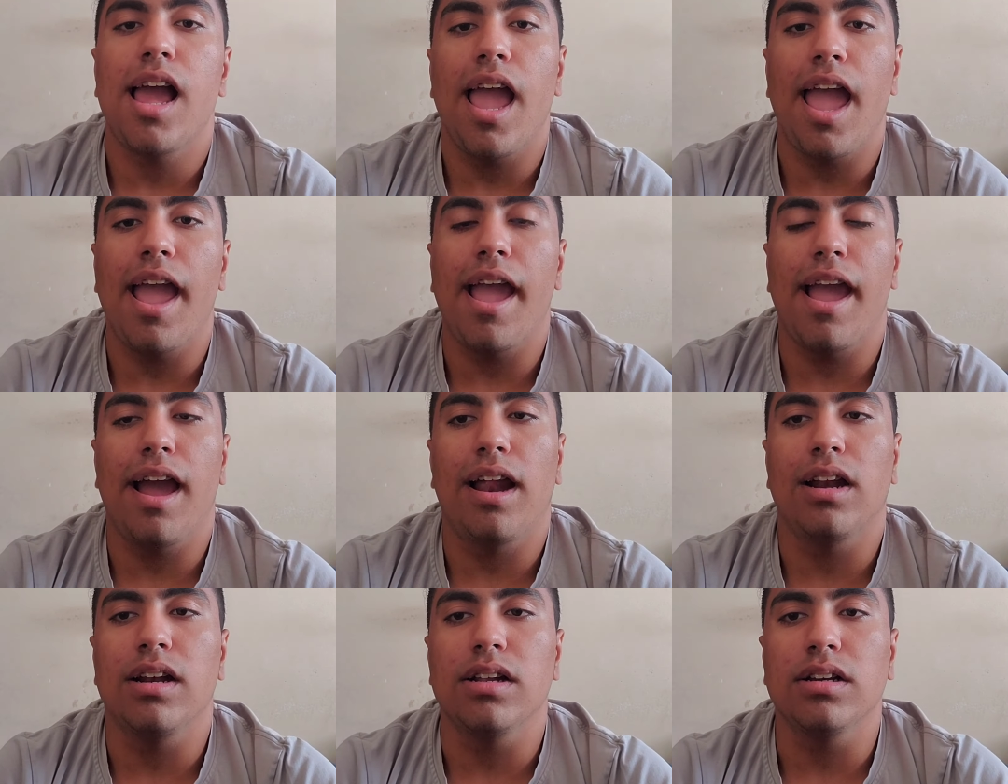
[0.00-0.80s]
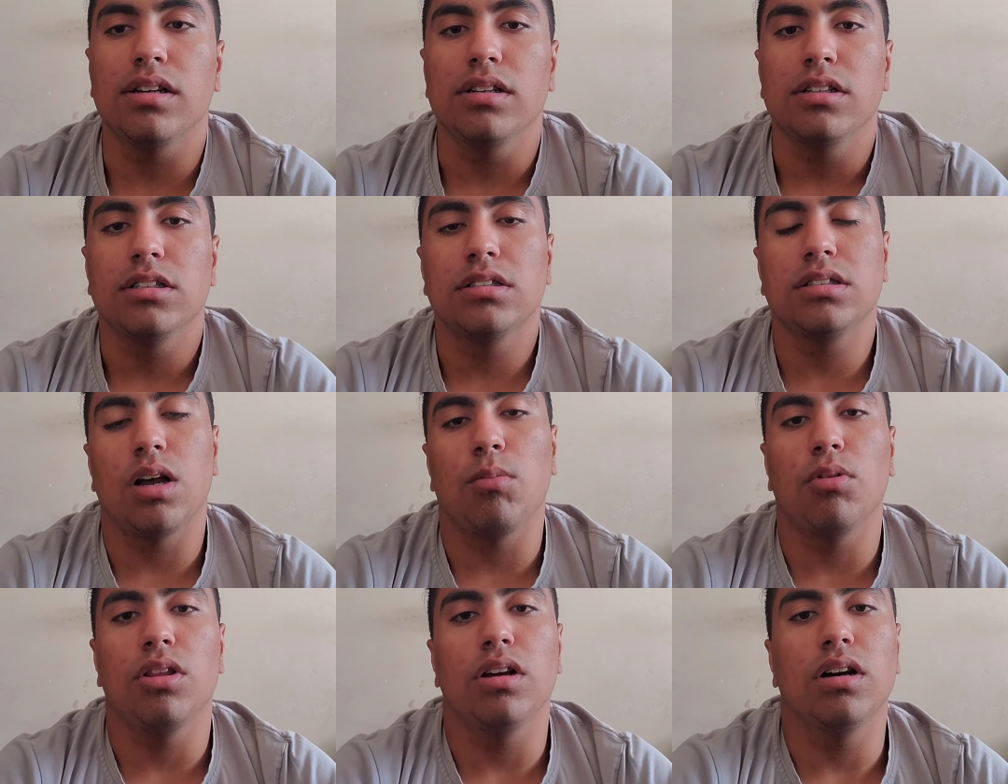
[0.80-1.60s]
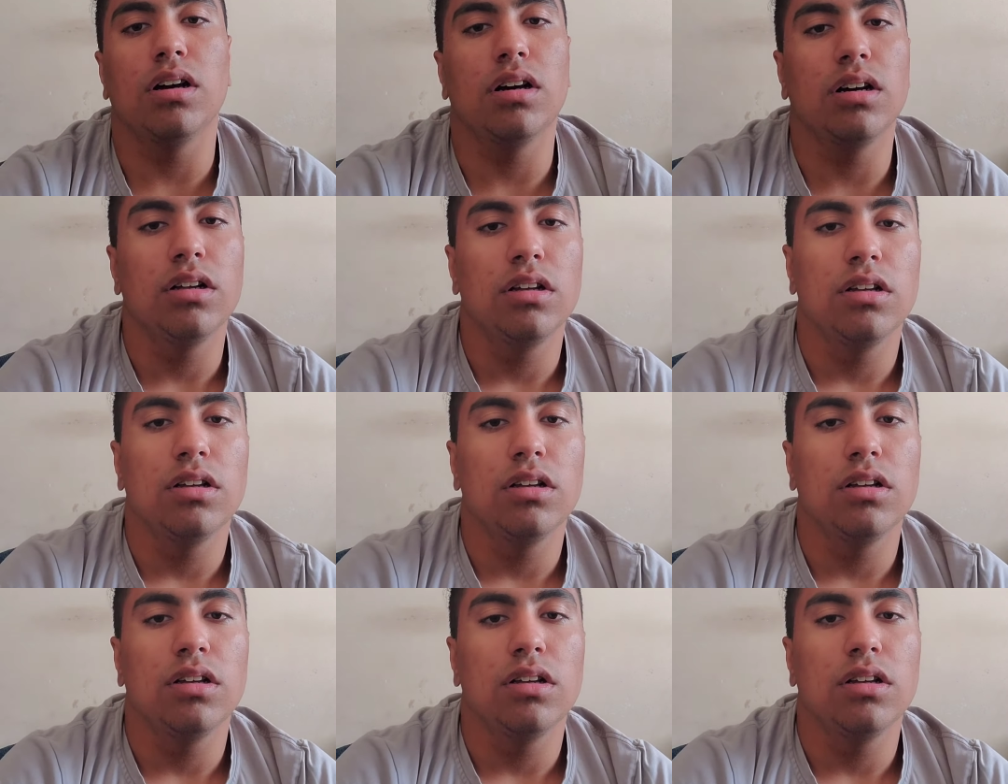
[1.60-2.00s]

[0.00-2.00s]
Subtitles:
and some of the